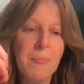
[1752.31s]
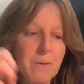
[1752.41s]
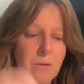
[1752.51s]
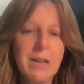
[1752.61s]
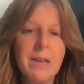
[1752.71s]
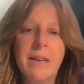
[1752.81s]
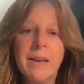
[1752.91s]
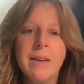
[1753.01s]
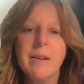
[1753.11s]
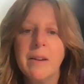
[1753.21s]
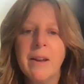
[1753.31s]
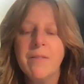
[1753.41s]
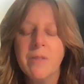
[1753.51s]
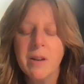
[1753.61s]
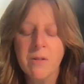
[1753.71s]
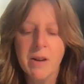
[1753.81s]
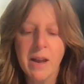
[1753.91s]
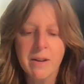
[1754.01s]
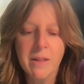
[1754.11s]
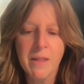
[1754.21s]
really in every
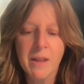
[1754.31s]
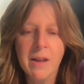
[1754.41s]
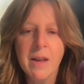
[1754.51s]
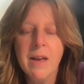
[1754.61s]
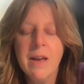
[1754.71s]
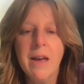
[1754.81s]
created thing.